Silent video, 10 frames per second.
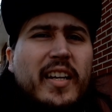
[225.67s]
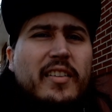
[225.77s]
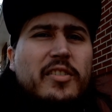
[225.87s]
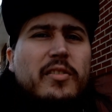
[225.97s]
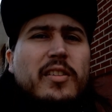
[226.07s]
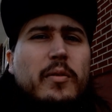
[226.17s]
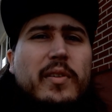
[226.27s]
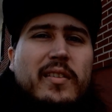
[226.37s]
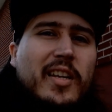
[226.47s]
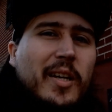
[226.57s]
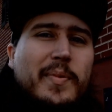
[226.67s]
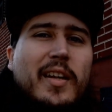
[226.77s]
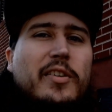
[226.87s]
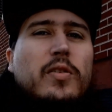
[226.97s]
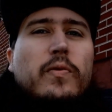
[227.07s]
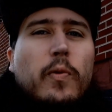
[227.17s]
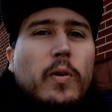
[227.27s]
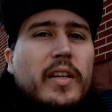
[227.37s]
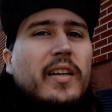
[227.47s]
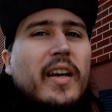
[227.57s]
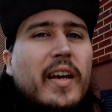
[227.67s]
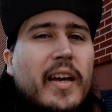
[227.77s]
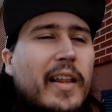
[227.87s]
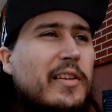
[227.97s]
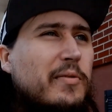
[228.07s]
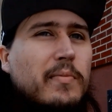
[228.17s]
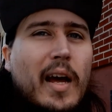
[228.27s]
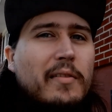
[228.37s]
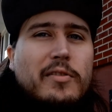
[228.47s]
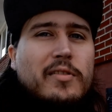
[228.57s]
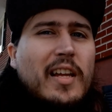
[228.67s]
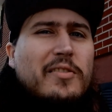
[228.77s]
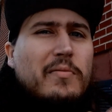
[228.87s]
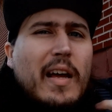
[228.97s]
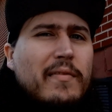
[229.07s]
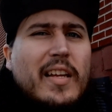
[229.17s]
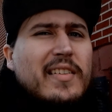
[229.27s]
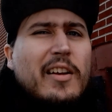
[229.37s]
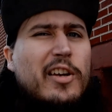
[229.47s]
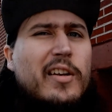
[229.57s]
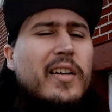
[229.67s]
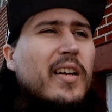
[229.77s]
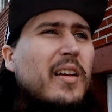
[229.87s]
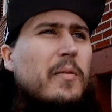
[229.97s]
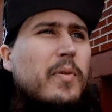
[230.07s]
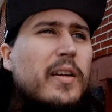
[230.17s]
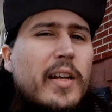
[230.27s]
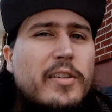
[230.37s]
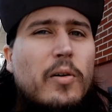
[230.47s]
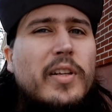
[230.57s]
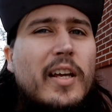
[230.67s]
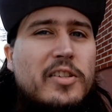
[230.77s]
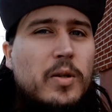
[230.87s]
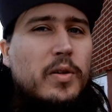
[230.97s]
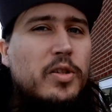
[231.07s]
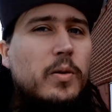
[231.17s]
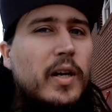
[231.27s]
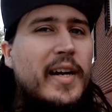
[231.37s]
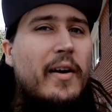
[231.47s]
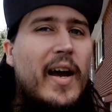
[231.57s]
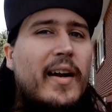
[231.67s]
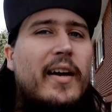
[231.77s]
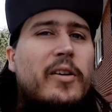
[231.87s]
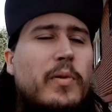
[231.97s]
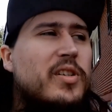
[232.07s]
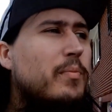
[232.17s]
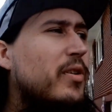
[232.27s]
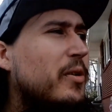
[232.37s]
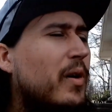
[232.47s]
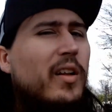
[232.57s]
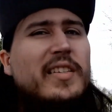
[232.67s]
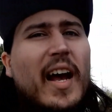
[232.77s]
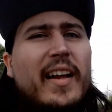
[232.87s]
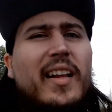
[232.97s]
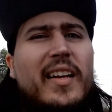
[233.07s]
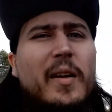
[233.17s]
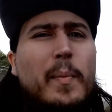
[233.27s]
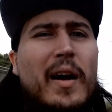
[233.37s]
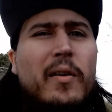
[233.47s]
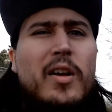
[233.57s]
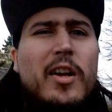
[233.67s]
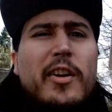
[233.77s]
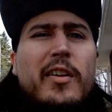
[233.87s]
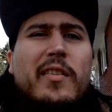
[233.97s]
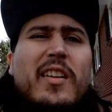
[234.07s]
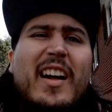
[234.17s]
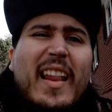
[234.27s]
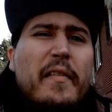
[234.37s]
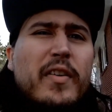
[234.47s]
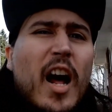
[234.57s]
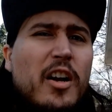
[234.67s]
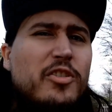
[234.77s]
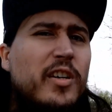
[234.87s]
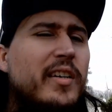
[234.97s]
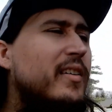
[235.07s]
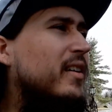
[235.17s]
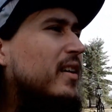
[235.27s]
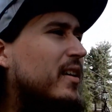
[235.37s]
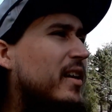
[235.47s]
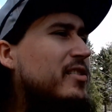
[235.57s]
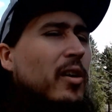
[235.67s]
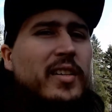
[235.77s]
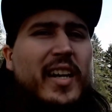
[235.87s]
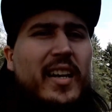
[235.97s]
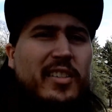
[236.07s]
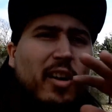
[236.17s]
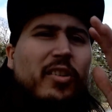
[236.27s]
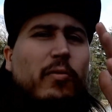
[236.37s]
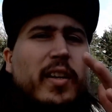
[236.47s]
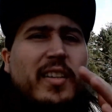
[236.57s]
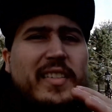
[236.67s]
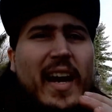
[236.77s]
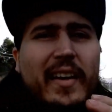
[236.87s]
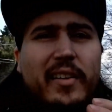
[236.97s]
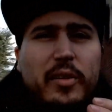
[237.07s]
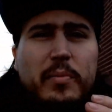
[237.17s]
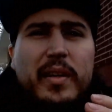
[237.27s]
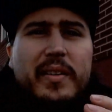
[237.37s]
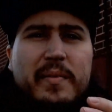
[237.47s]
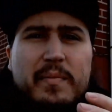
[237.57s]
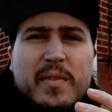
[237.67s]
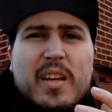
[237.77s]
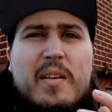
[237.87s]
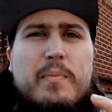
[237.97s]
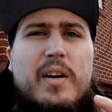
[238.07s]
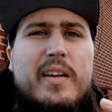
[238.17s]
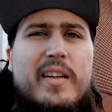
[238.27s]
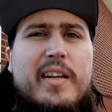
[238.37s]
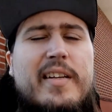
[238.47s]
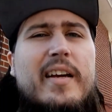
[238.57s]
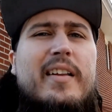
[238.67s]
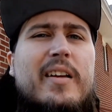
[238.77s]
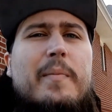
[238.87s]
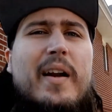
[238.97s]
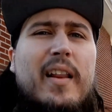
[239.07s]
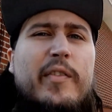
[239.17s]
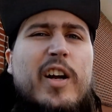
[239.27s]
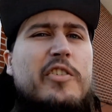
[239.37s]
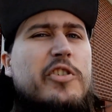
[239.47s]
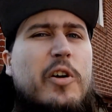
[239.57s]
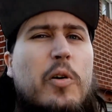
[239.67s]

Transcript: issues, it would get up to like 240, and that's not good. But it's holding at 202 right now at idle, which I'm pretty well. It's idling at about 1100. It's hard to read the tach a little bit, but it's idling at about 1100,